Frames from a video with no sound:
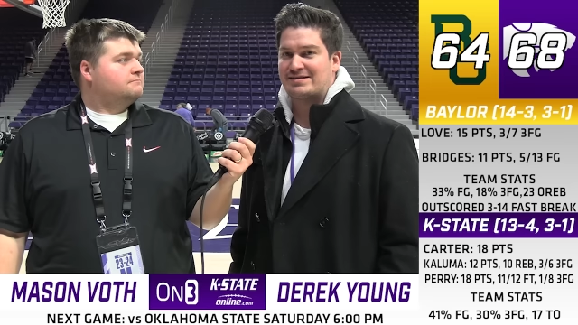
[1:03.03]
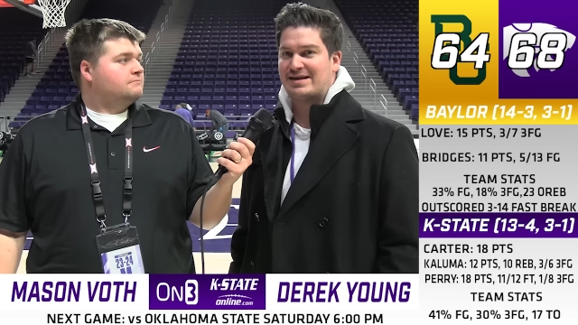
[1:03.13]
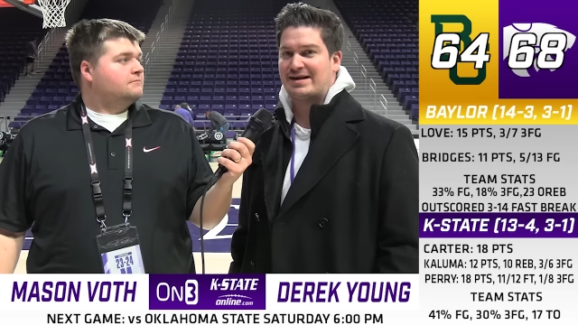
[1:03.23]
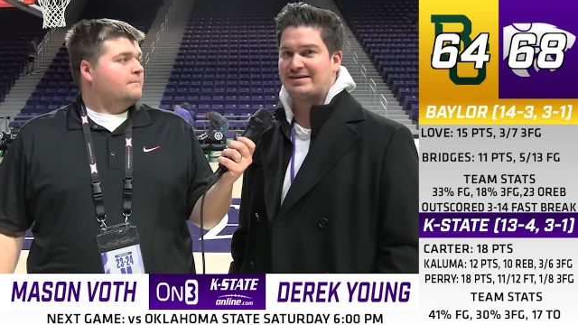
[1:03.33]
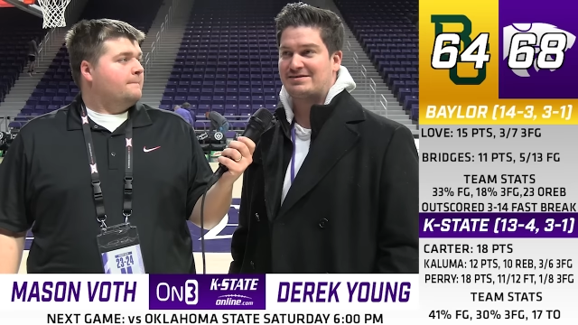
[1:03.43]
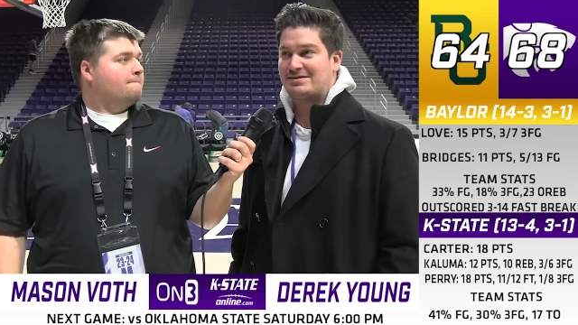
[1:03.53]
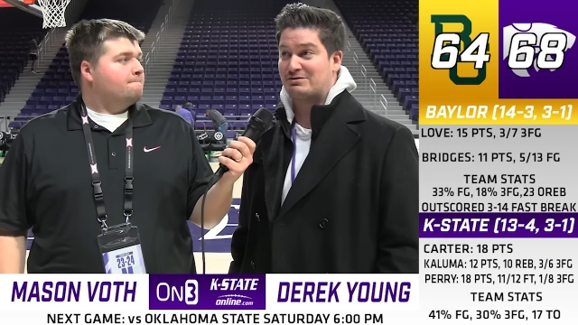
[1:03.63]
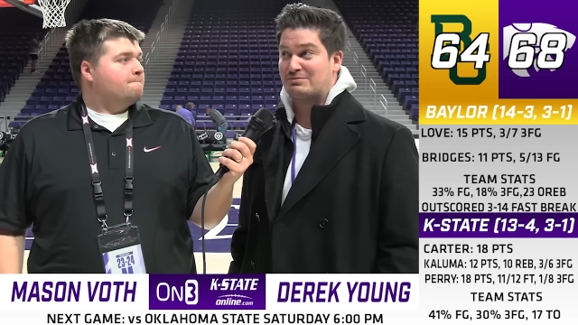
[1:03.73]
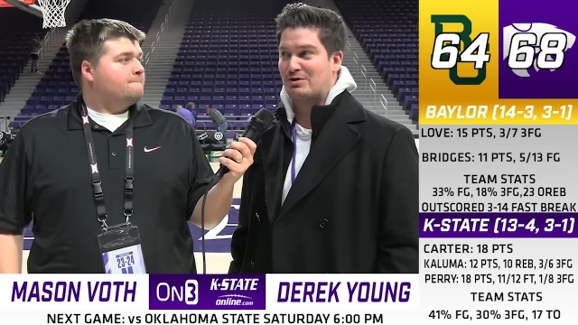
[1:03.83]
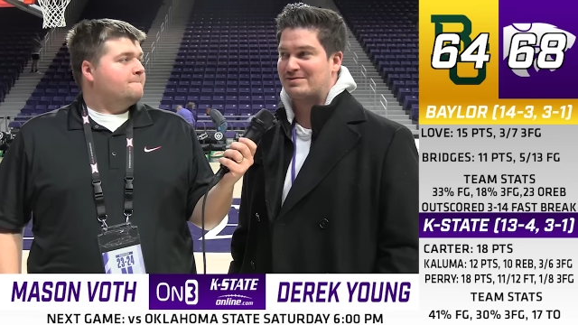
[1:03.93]
Speaker 1: State's got this, and there
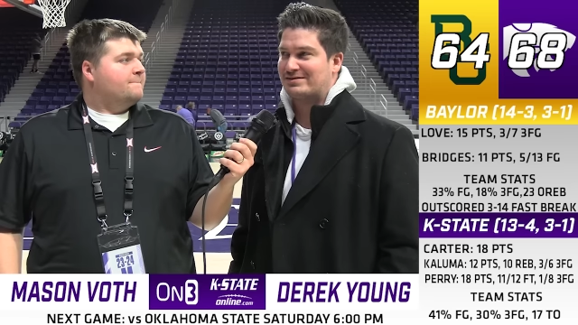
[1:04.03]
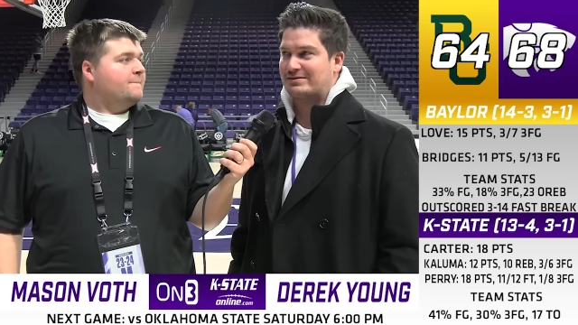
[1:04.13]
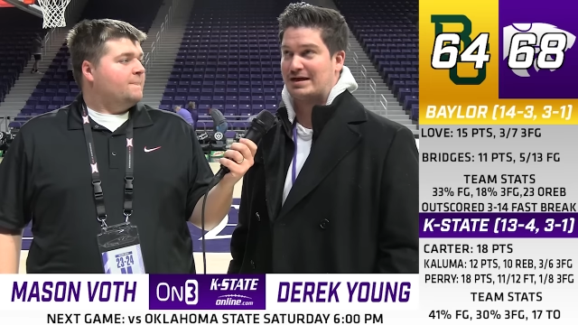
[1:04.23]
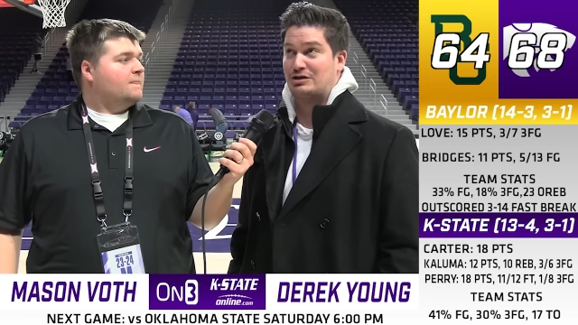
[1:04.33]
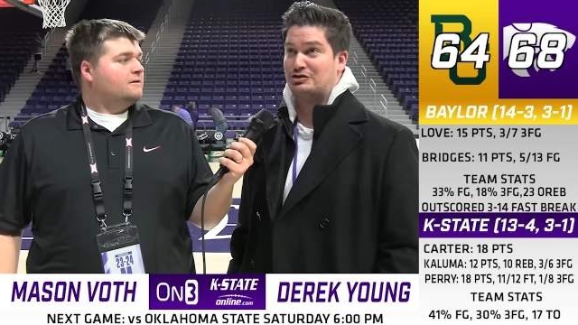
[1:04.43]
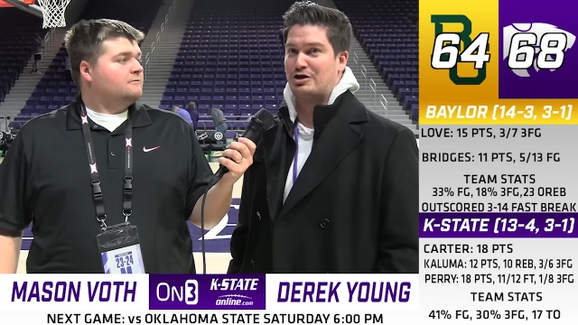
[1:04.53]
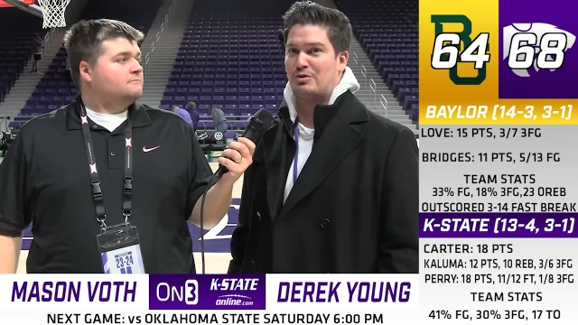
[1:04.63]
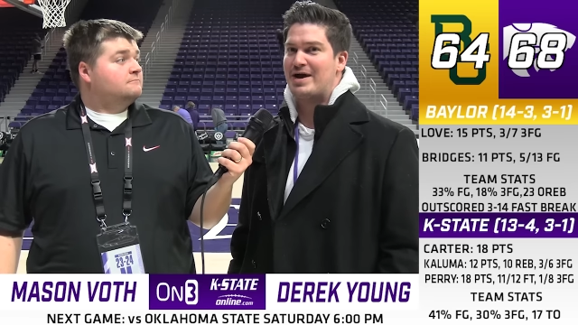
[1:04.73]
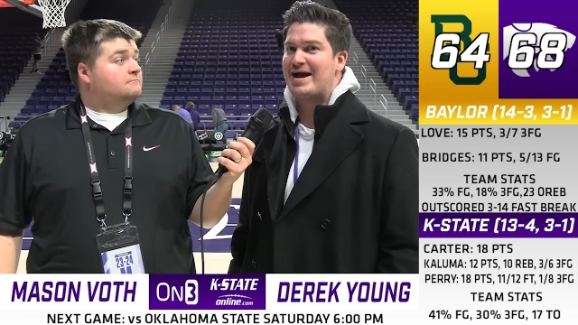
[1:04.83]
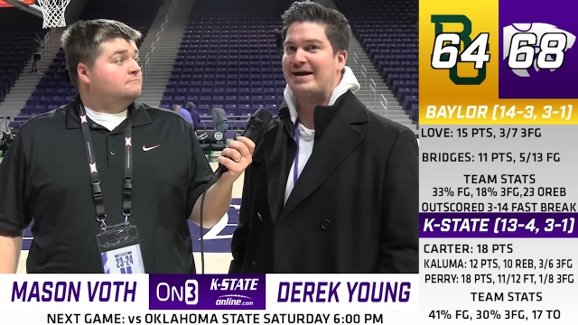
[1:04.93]
was moments where it was like, there's no
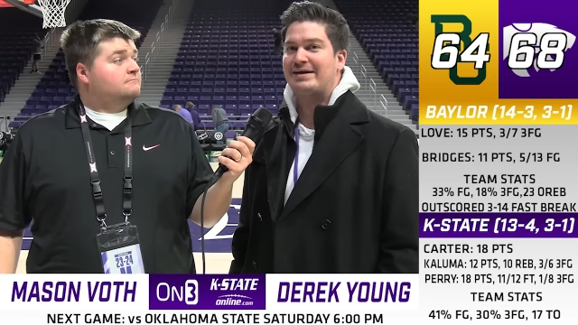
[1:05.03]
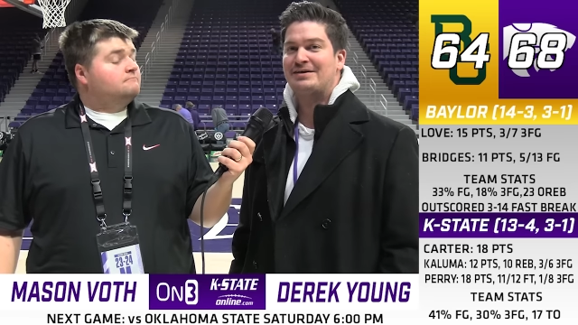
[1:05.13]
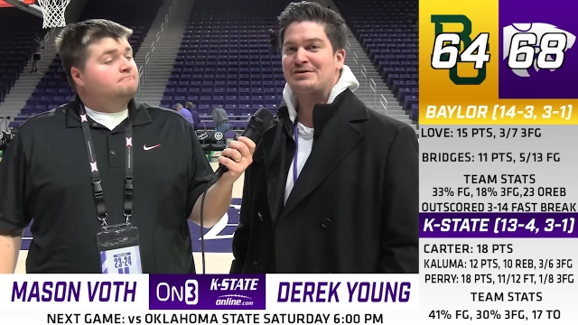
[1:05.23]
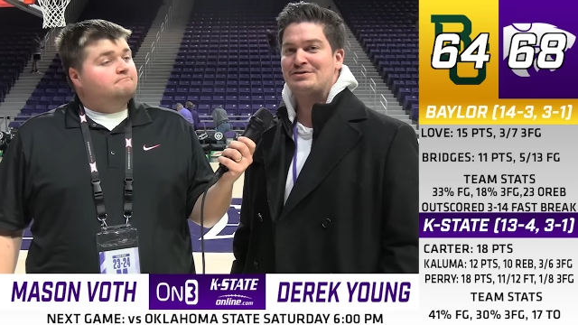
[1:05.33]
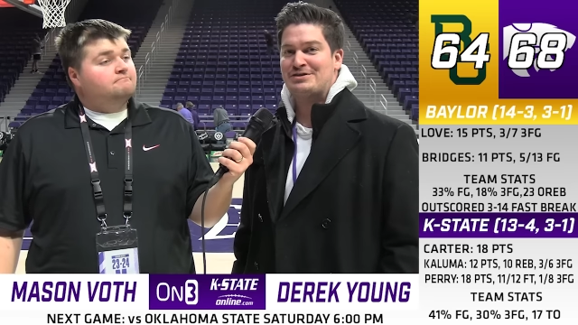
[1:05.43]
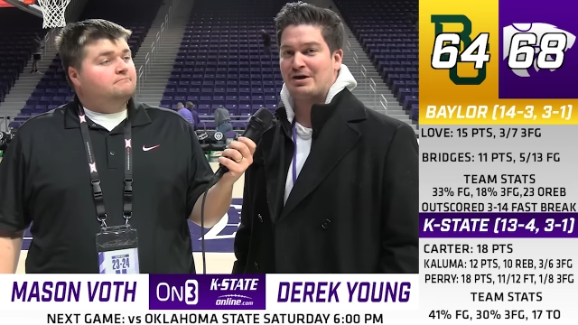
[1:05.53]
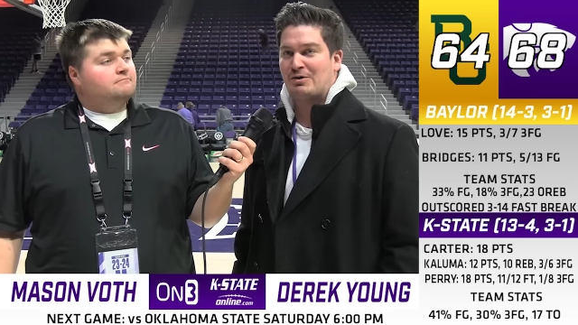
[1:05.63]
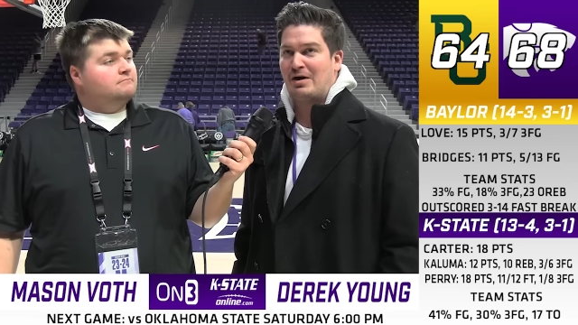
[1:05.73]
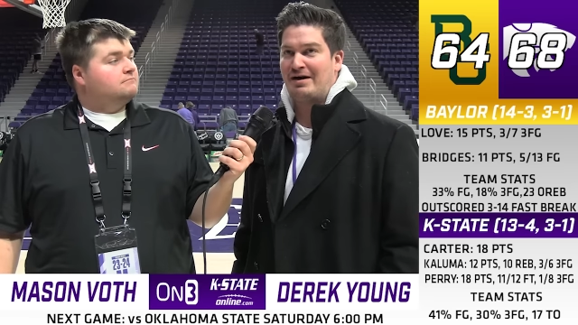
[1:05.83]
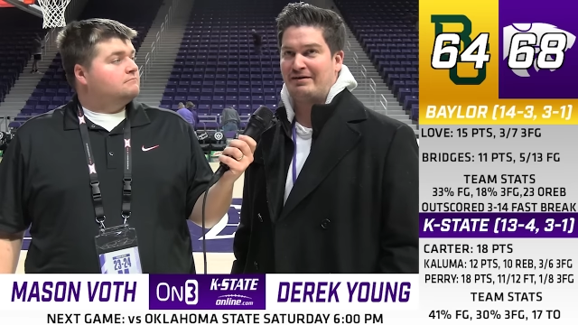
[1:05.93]
way.
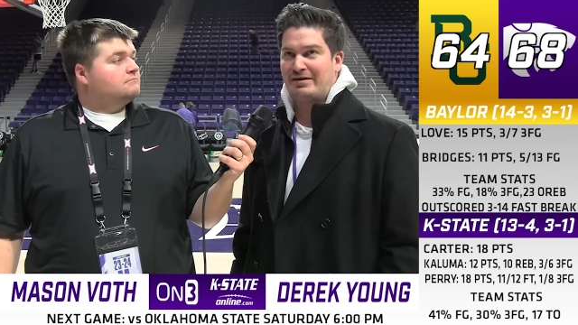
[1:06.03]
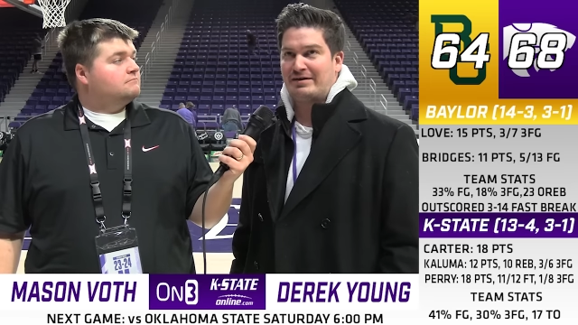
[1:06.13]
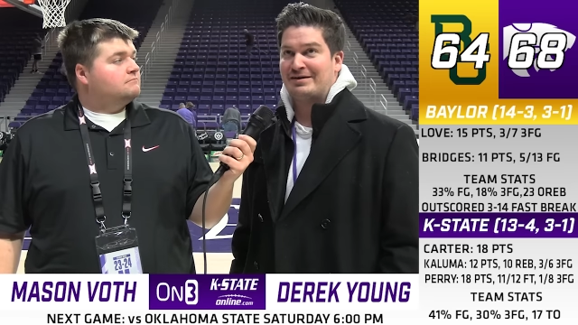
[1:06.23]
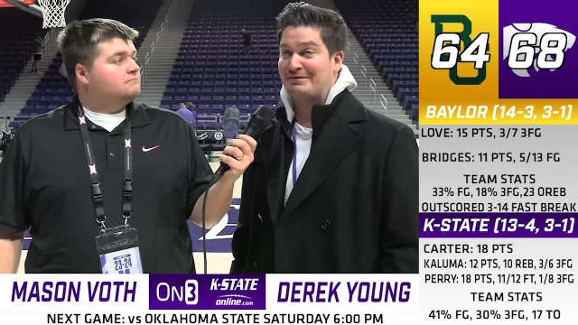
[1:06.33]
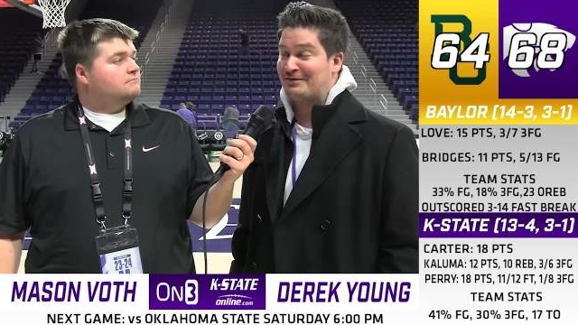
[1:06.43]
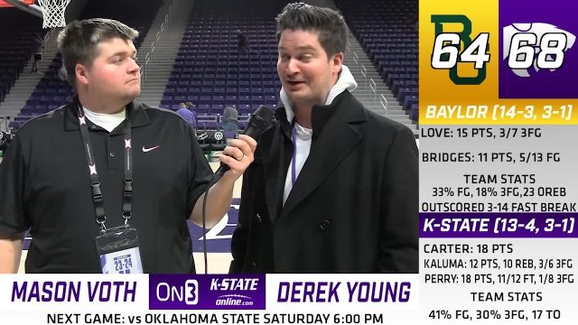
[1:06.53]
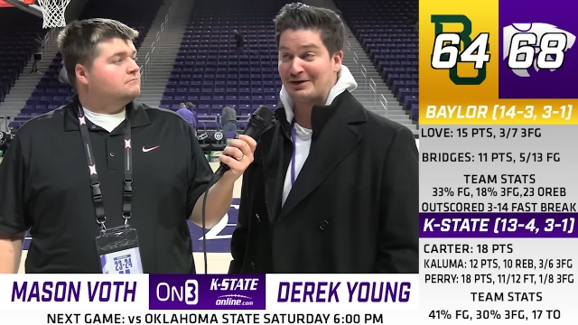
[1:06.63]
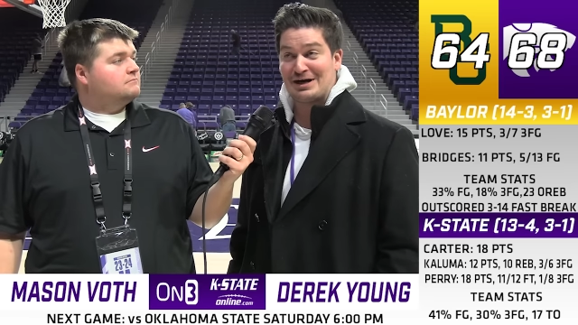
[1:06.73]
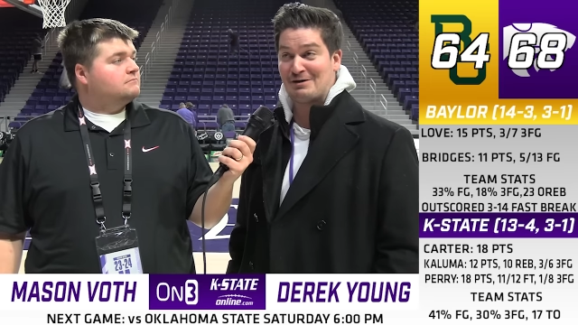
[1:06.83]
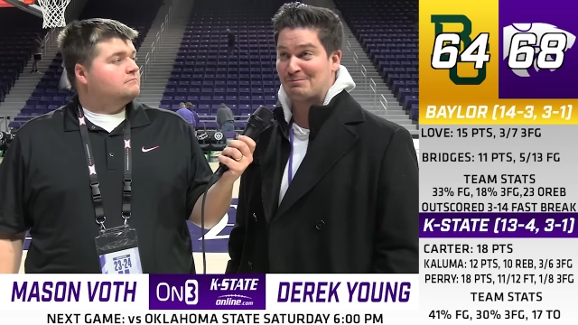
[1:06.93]
So uh, a
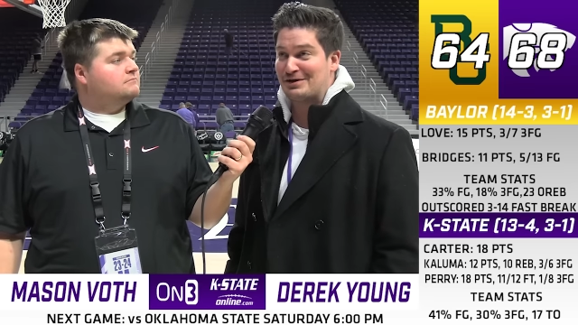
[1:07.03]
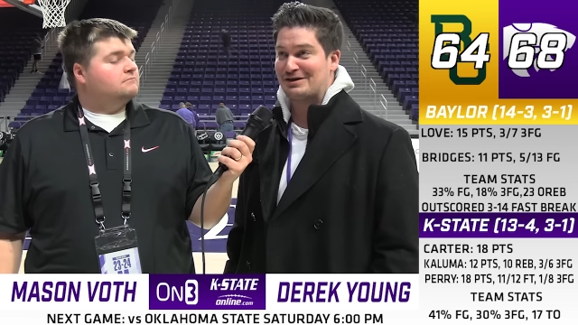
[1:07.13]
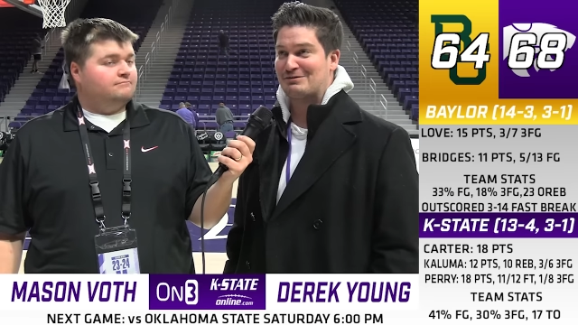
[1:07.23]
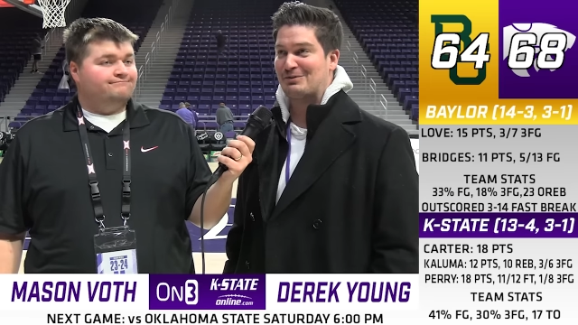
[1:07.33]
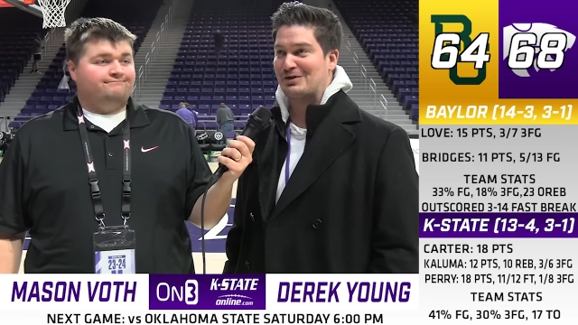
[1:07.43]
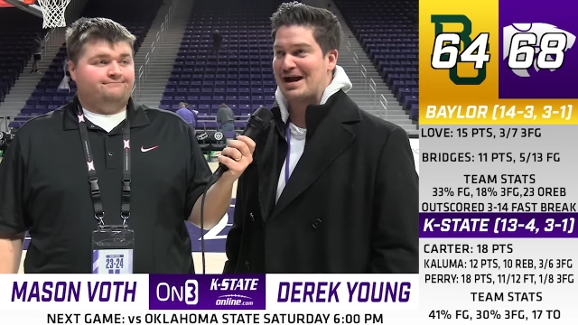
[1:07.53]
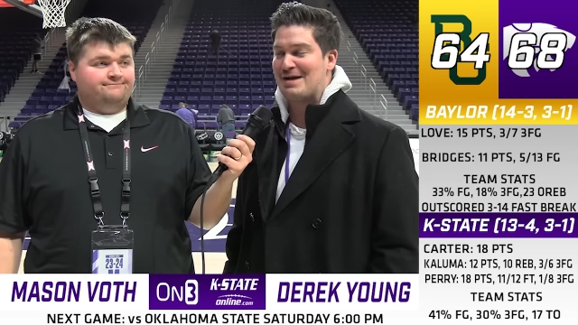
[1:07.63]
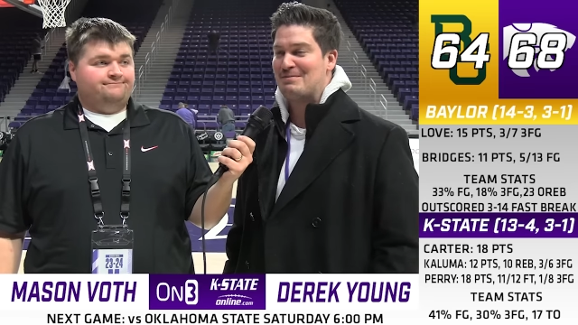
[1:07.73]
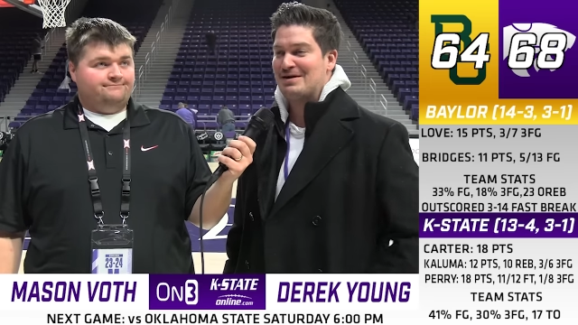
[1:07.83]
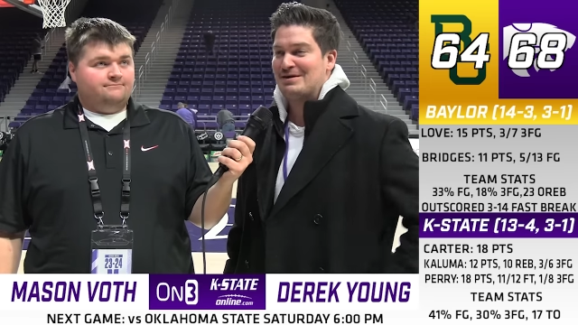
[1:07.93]
very unpredictable game.